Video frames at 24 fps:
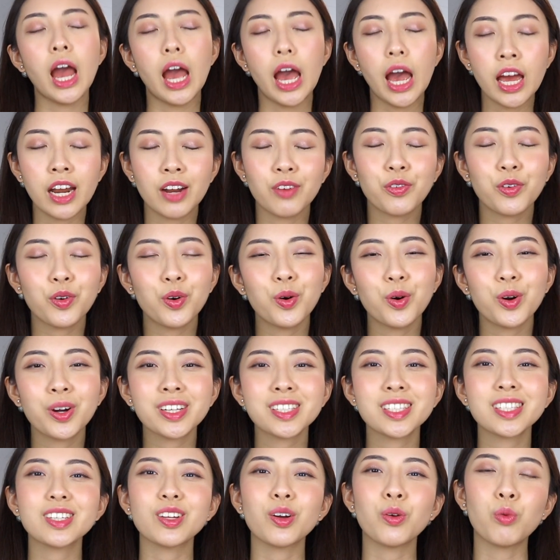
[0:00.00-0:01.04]
And of
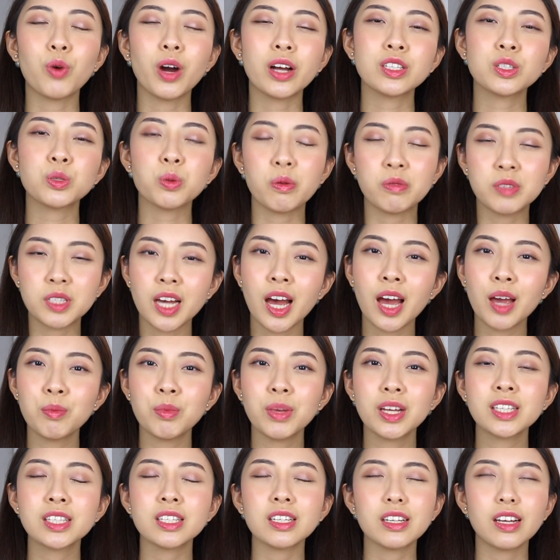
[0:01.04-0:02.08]
course, the ones with
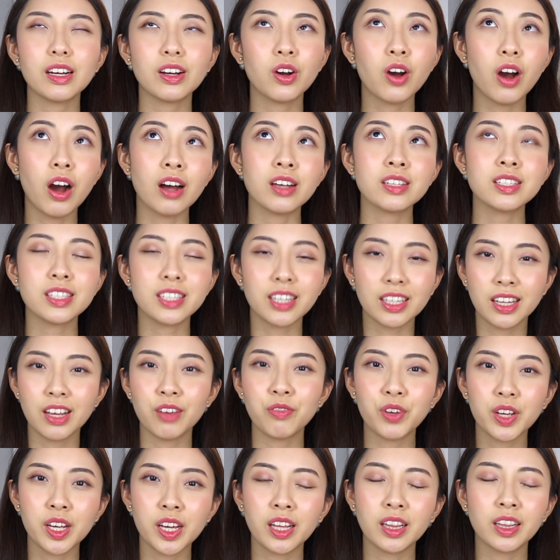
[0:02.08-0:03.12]
diamonds cost
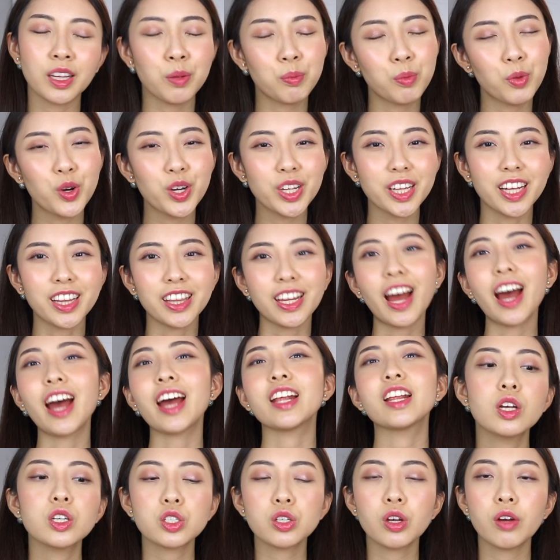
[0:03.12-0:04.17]
significantly more than that.
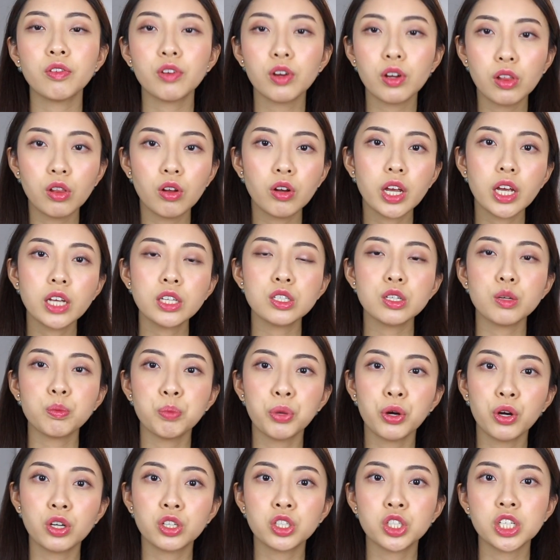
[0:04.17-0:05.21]
So if you're looking to
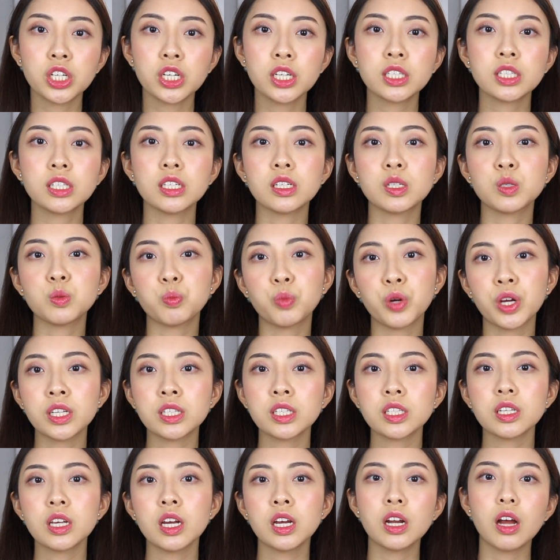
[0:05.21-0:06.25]
purchase this
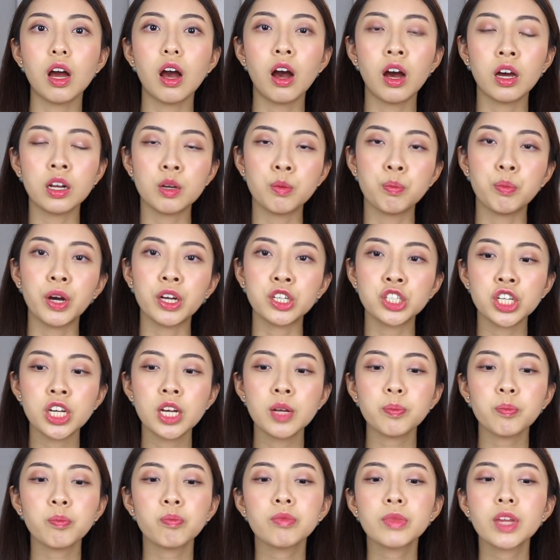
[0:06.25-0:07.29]
bracelet on a
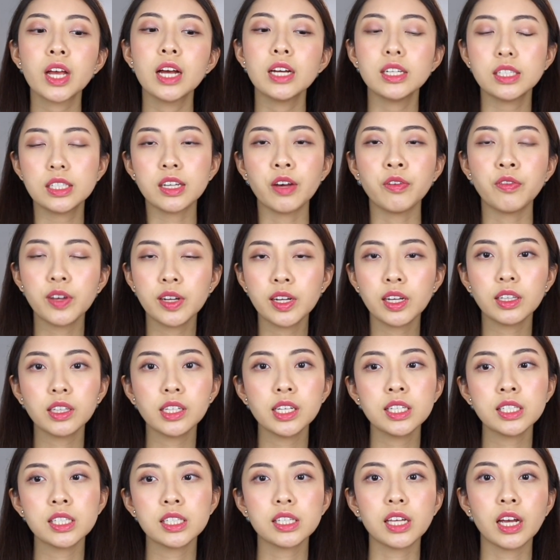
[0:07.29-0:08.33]
budget,
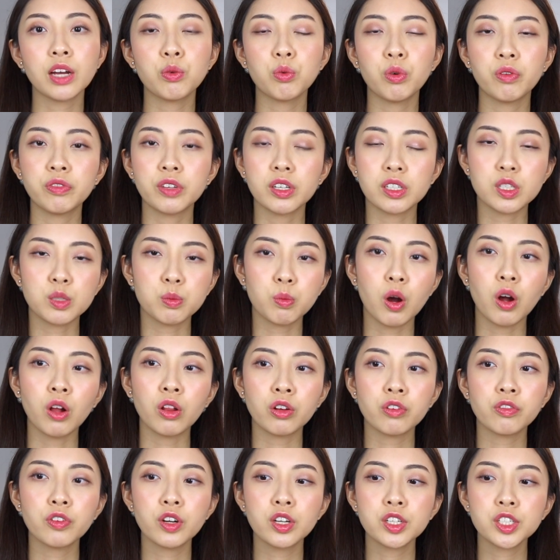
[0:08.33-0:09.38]
definitely stick with the
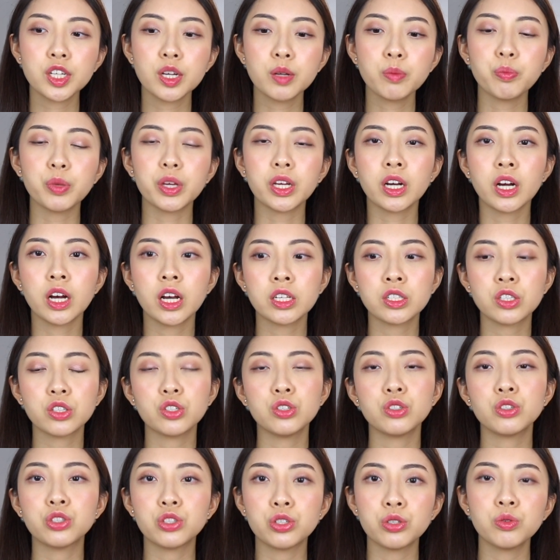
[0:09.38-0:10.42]
smaller version because
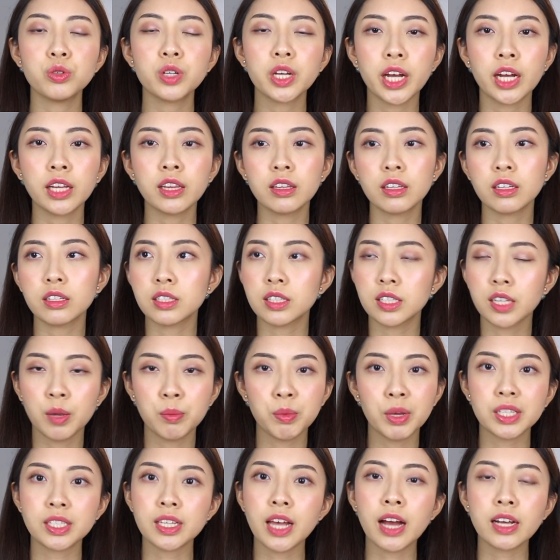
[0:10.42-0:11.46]
you do get the
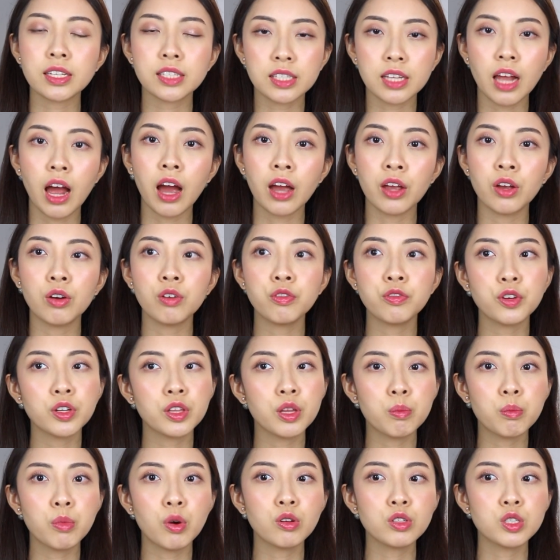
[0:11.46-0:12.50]
same exact style for
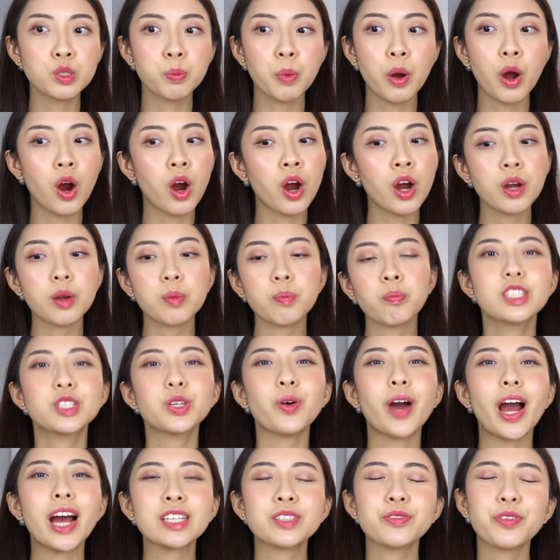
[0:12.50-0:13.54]
the most part.
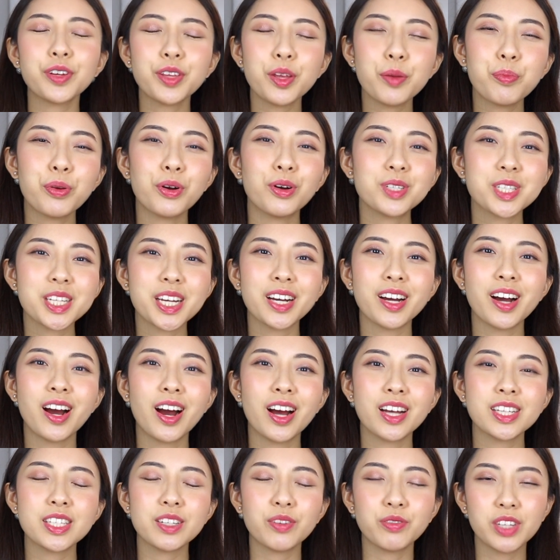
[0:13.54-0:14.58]
So as for the pros and
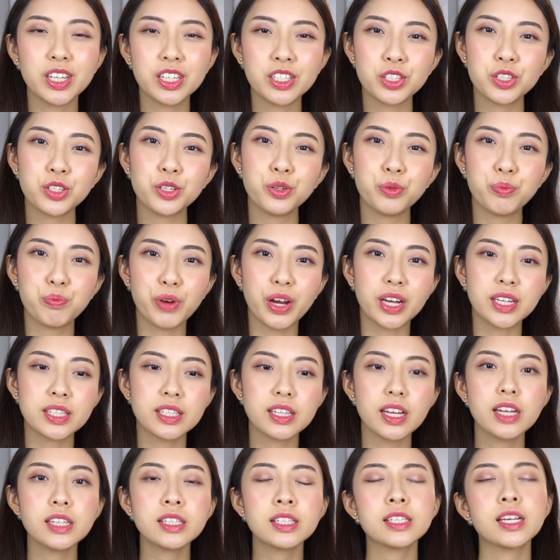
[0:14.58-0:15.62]
cons of these two
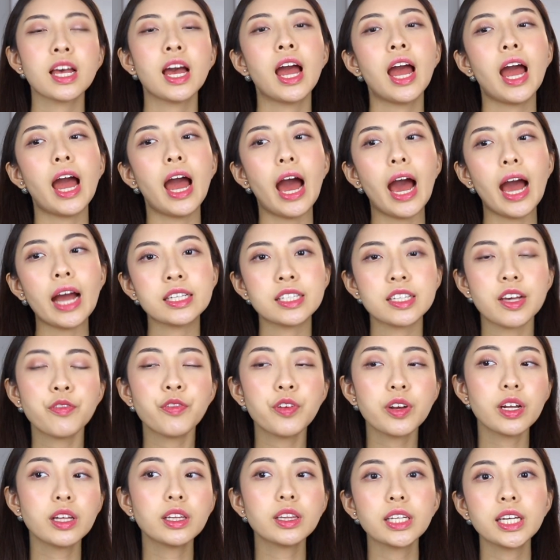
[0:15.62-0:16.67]
bracelets, I
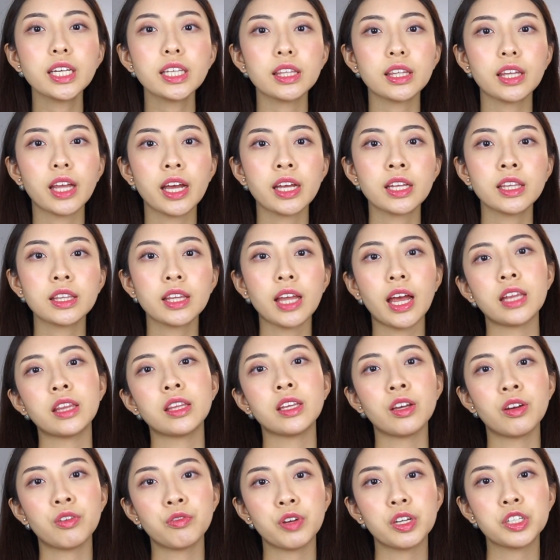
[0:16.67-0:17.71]
definitely think that
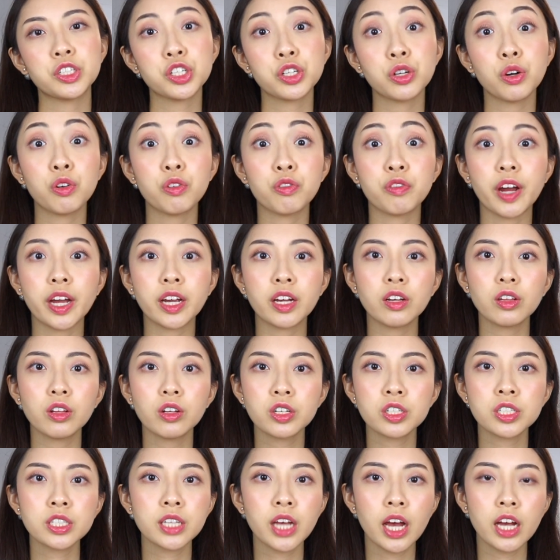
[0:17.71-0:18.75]
the original
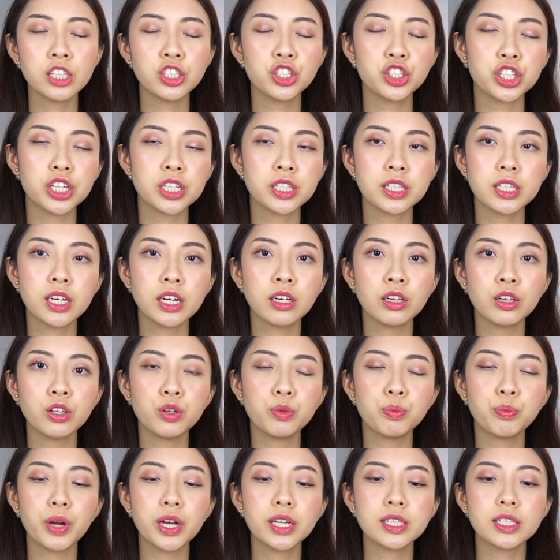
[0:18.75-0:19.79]
regular size Juste Un Clou
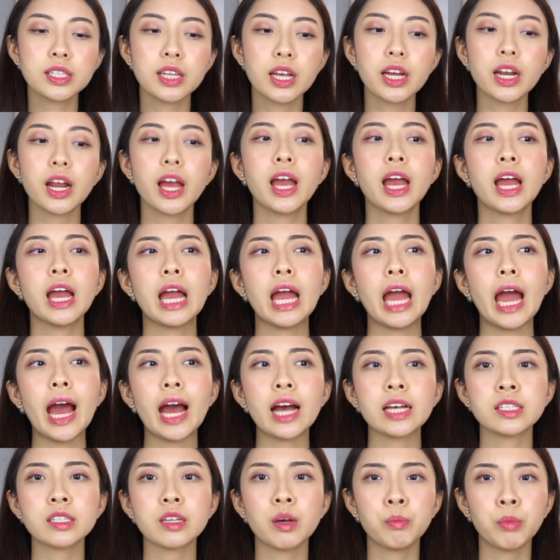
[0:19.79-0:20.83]
bracelet
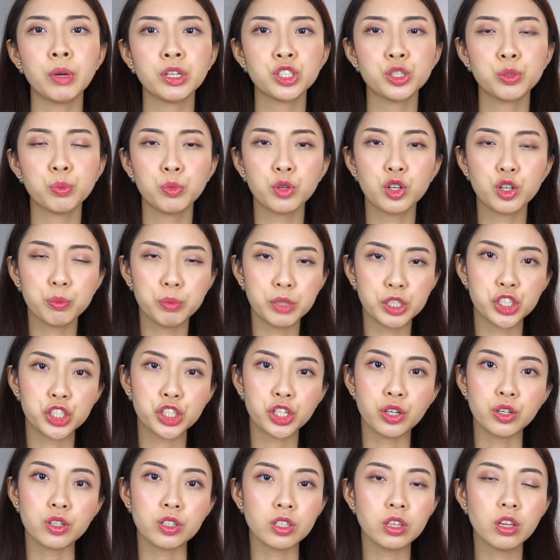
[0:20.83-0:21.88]
has a much more
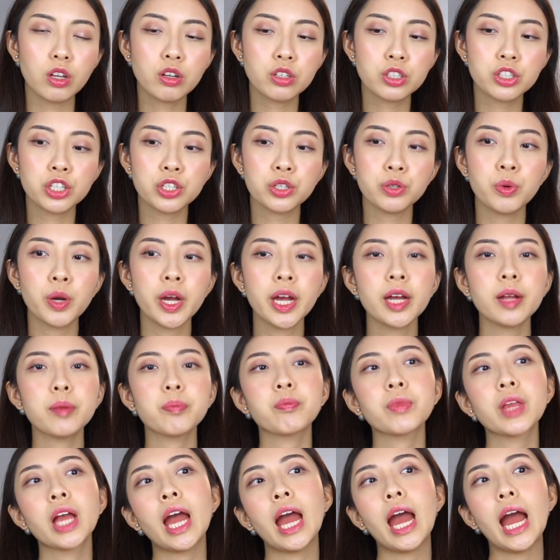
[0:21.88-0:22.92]
mature look to it
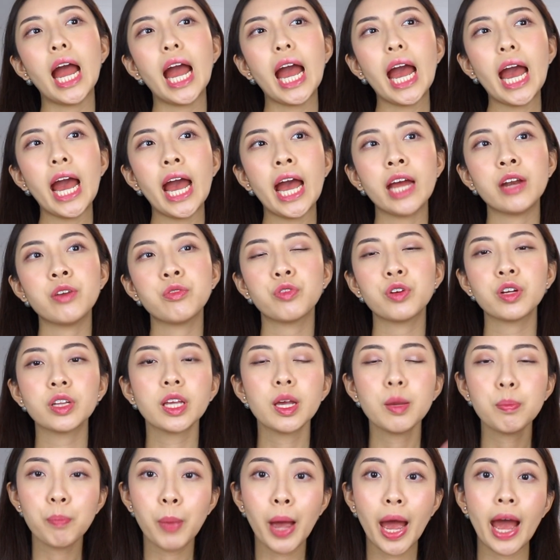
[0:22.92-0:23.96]
and
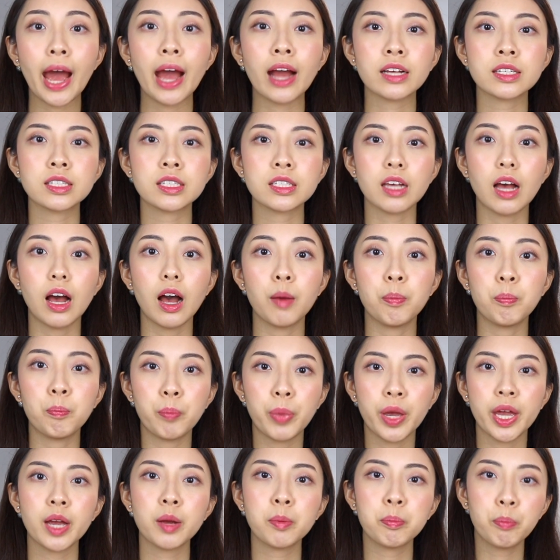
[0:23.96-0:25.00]
really packs a
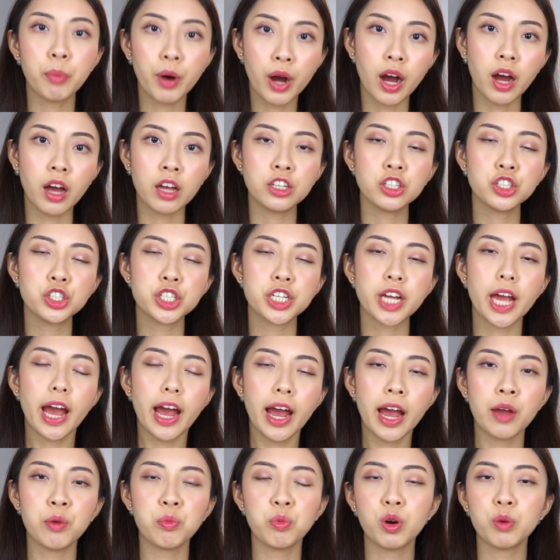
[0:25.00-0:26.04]
big punch
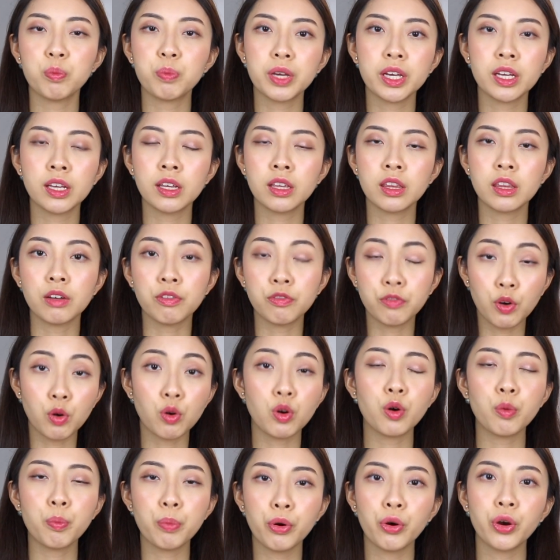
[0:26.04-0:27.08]
and will be the
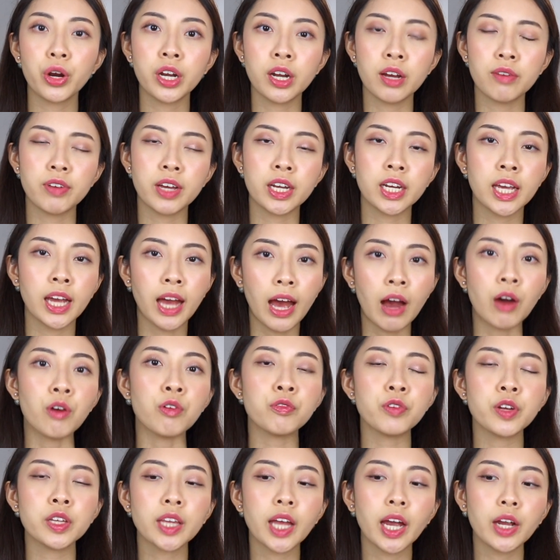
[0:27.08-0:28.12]
focal point of any
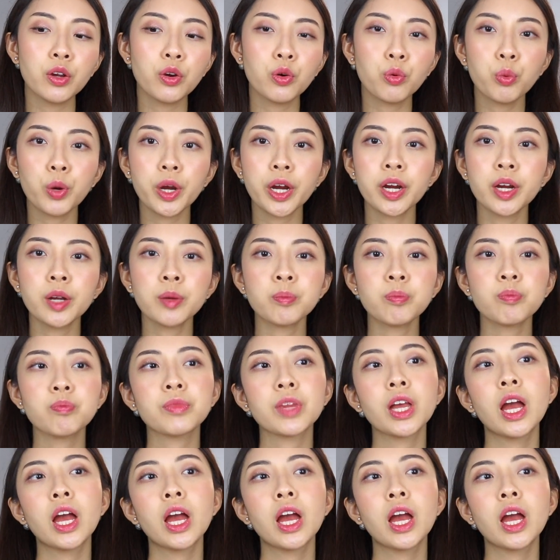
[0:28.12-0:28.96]
outfit that you're wearing.